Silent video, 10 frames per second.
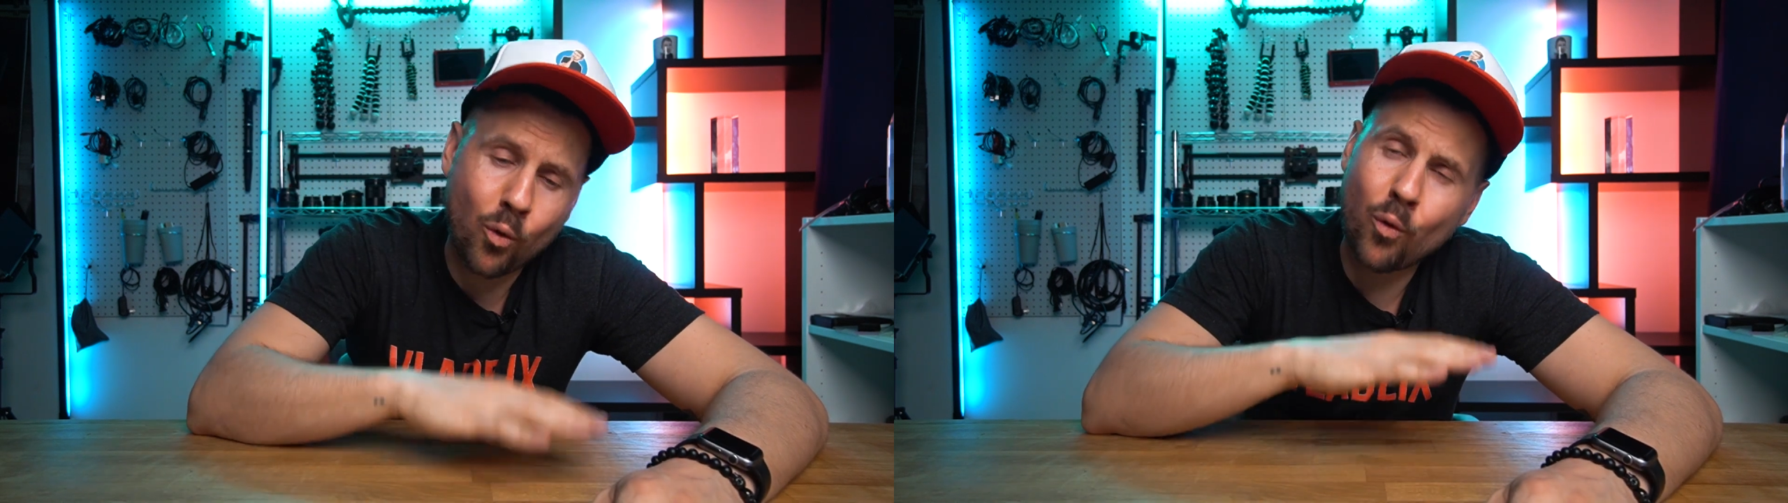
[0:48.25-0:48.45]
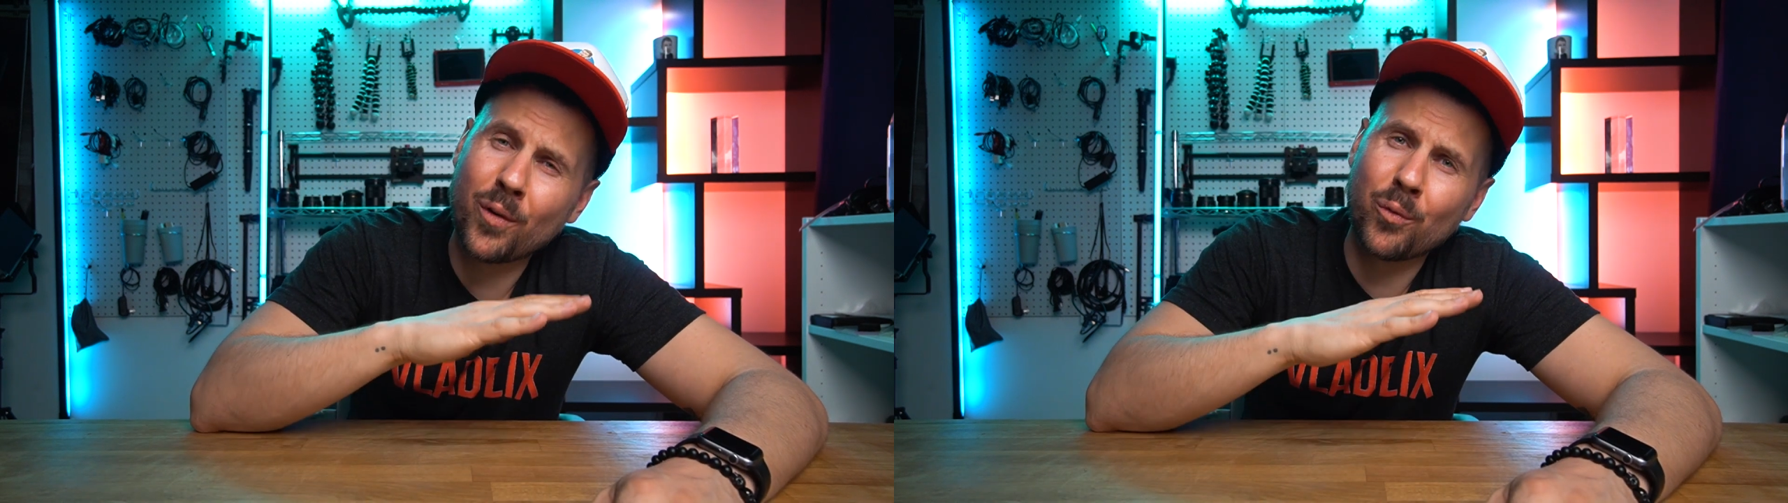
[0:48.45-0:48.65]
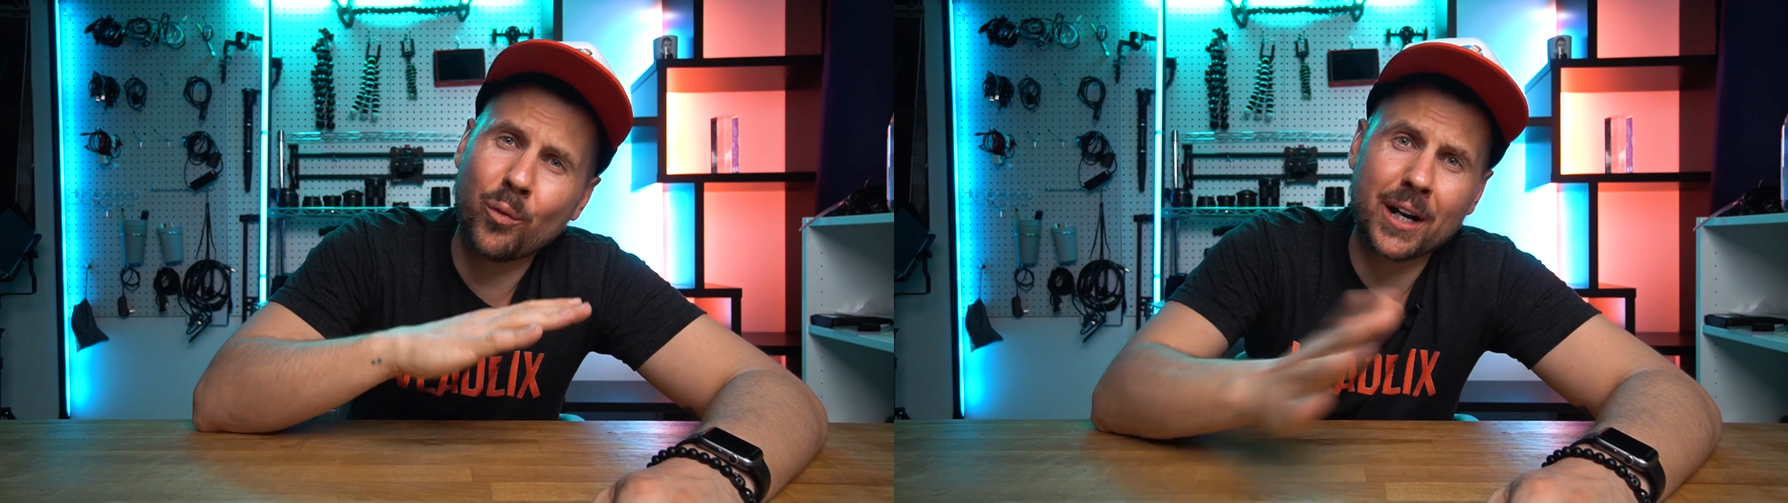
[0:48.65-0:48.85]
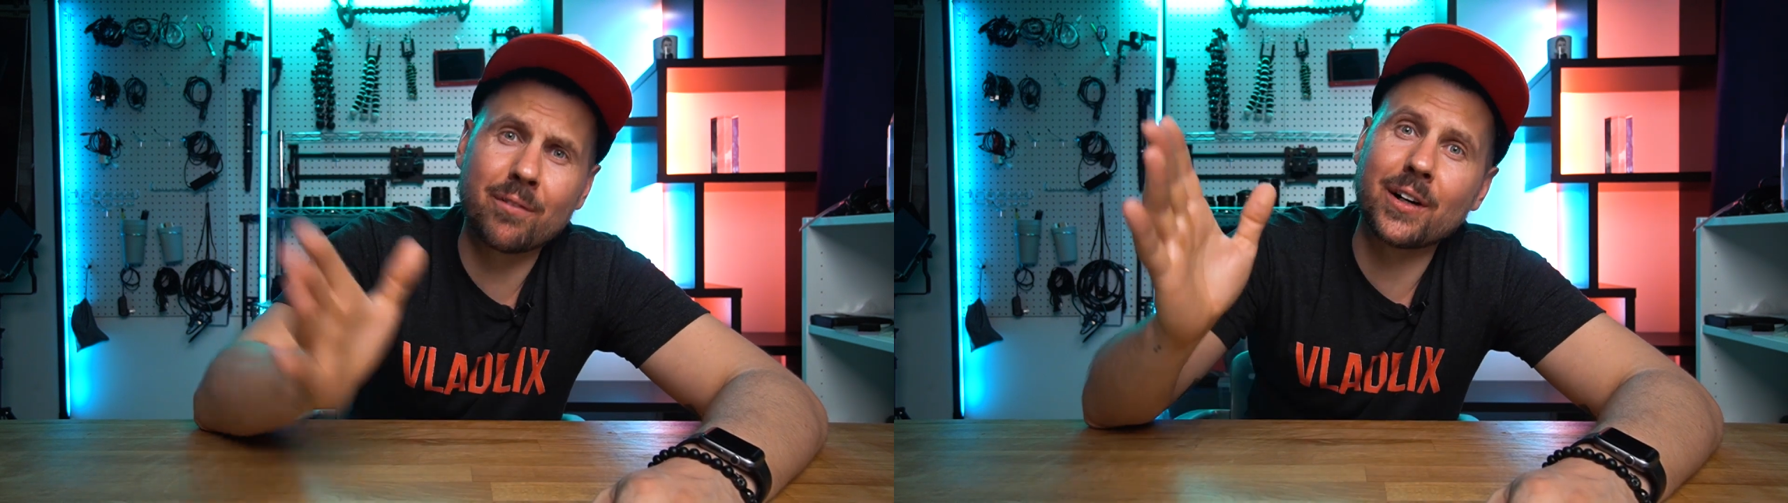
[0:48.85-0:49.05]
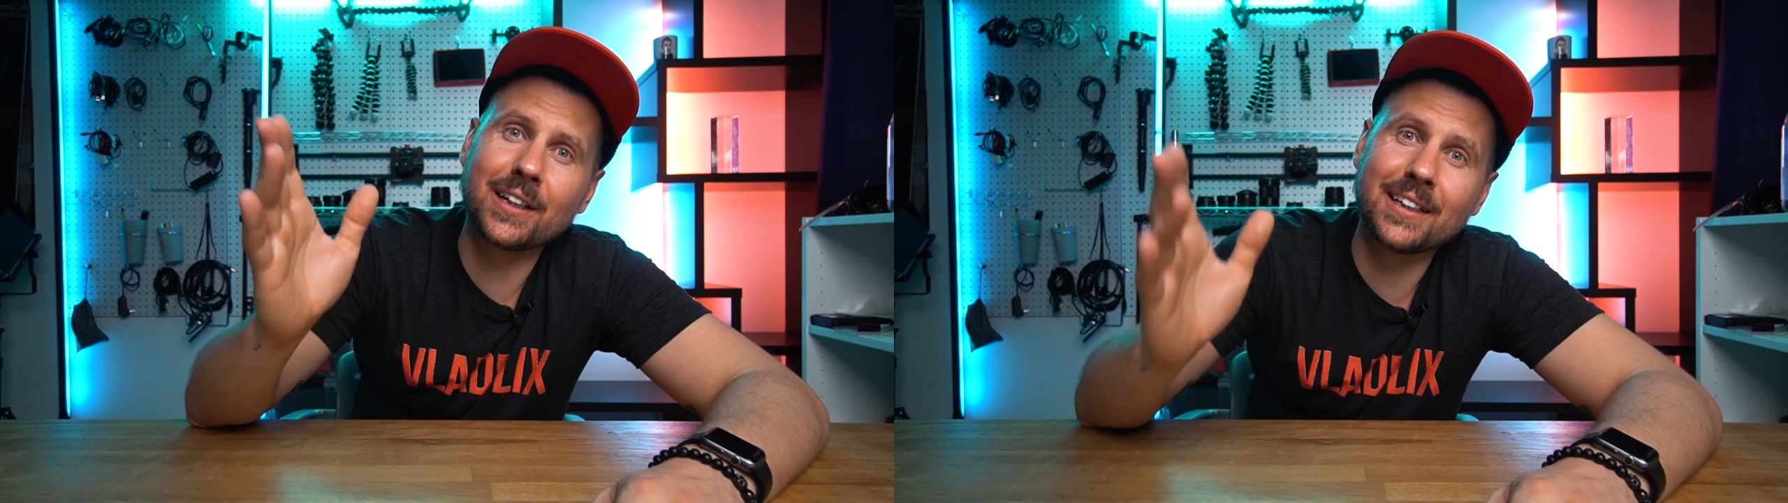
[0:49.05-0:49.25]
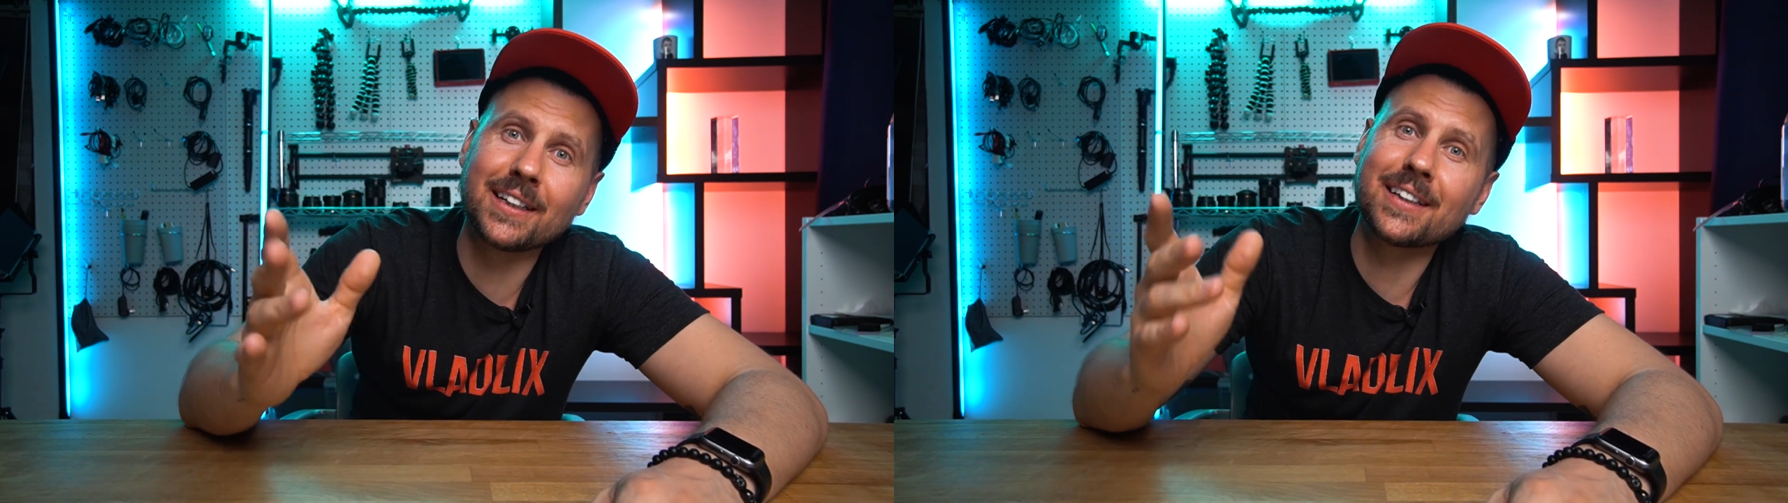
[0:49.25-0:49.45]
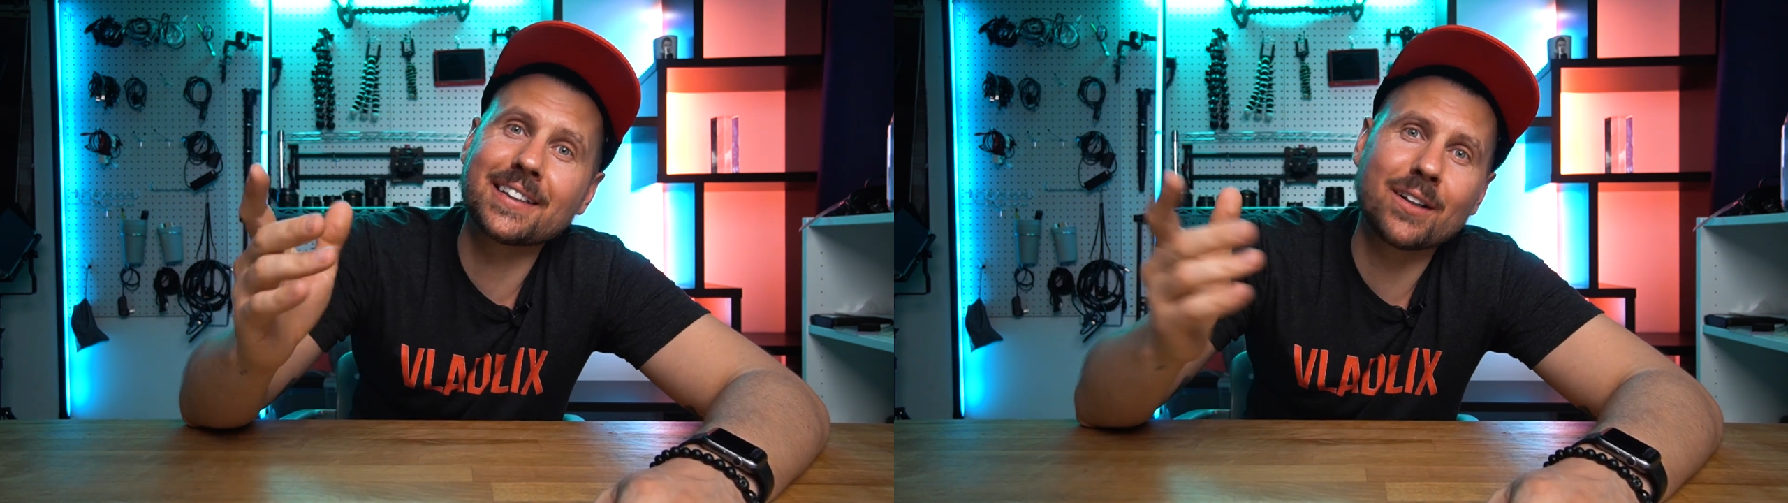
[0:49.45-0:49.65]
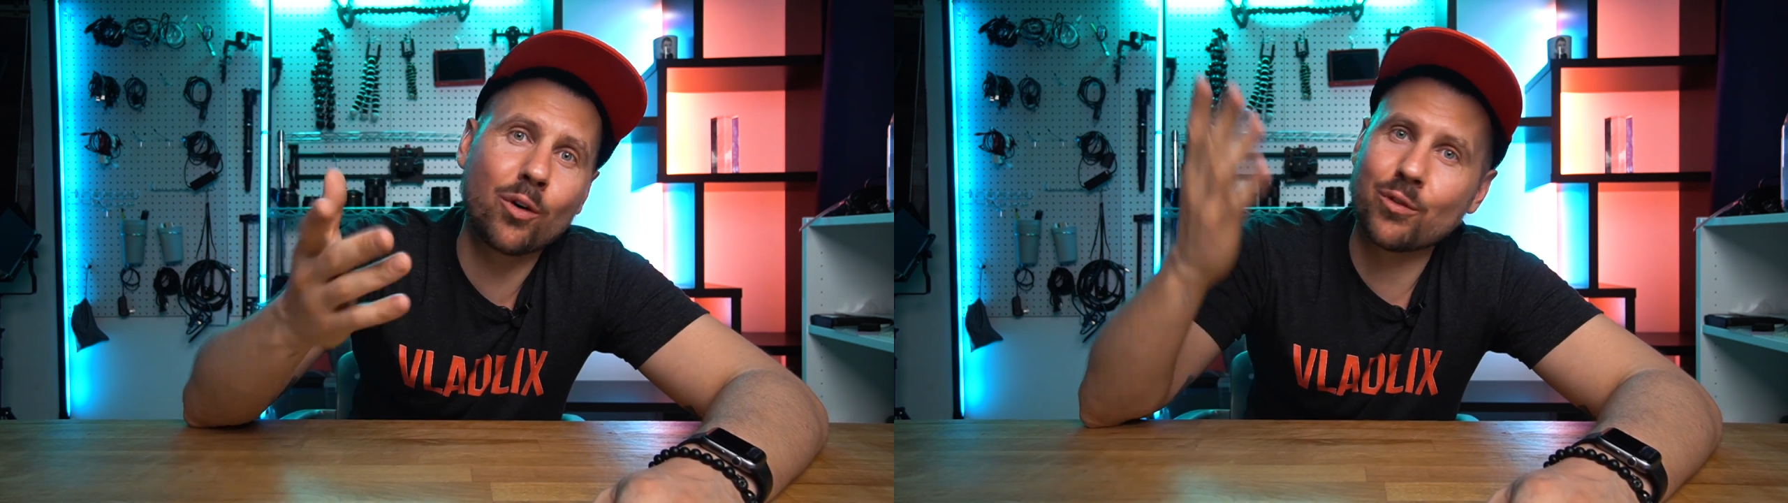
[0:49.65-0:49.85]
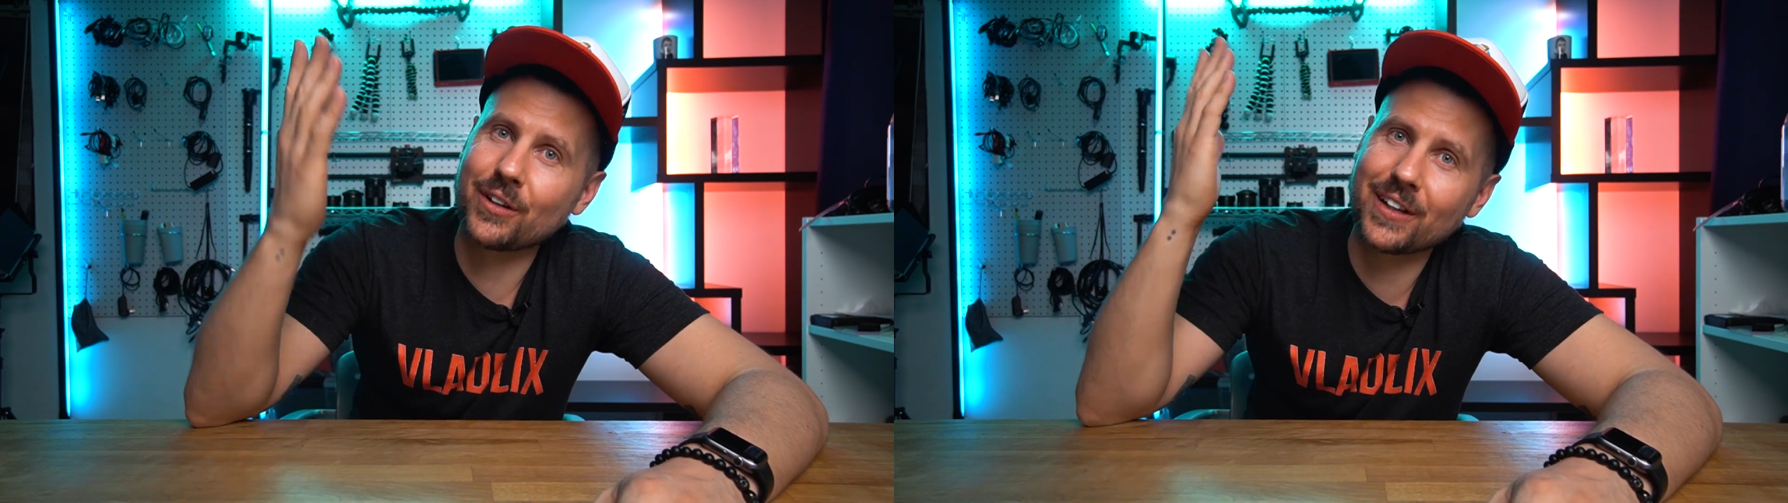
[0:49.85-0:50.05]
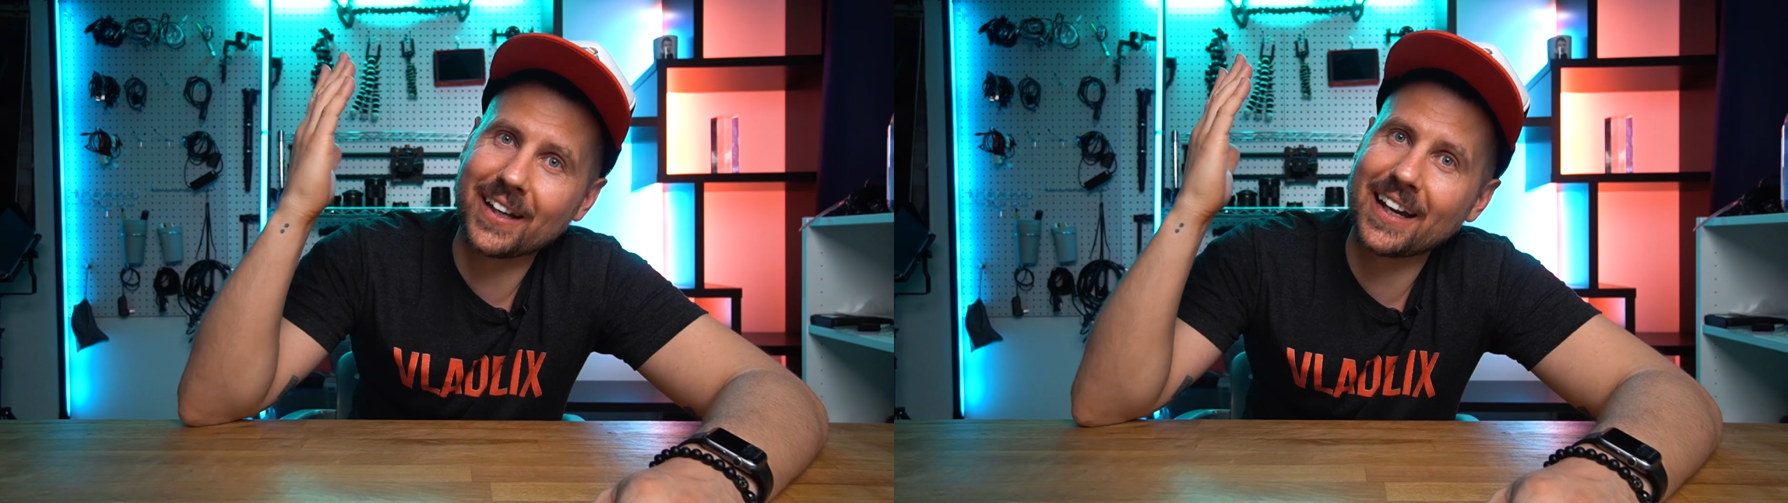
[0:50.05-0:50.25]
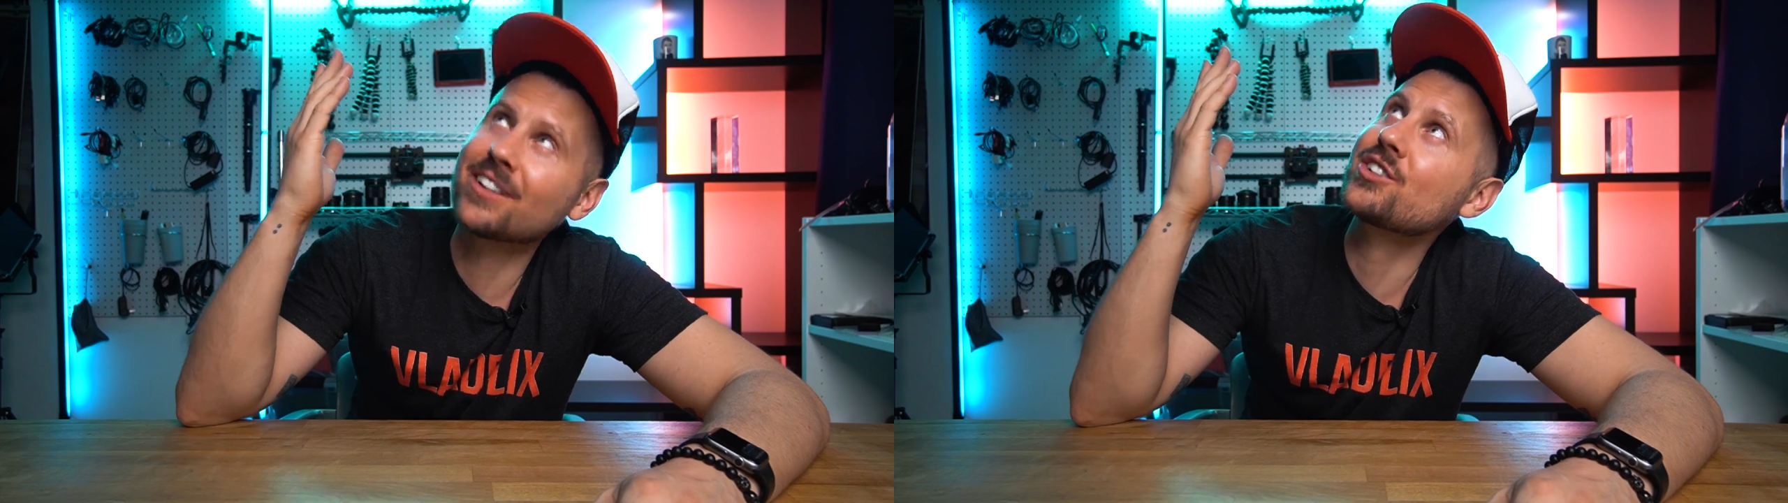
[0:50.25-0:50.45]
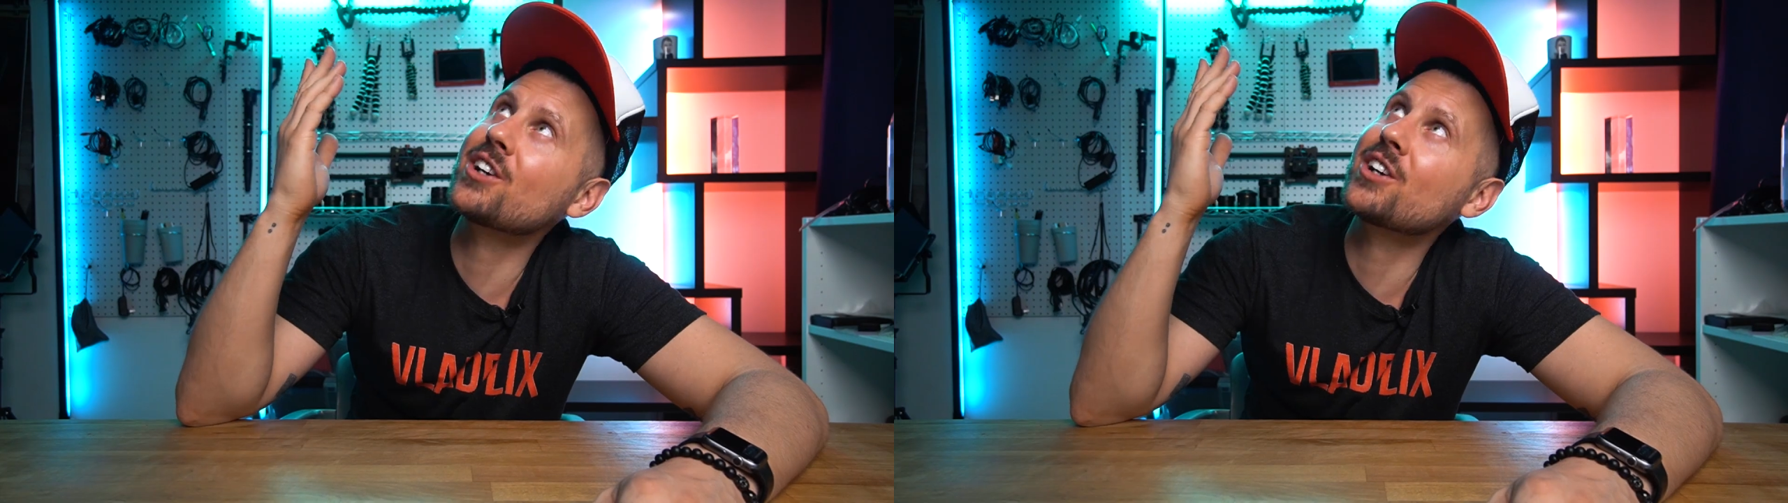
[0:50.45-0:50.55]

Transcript: or whenever I need over-the-head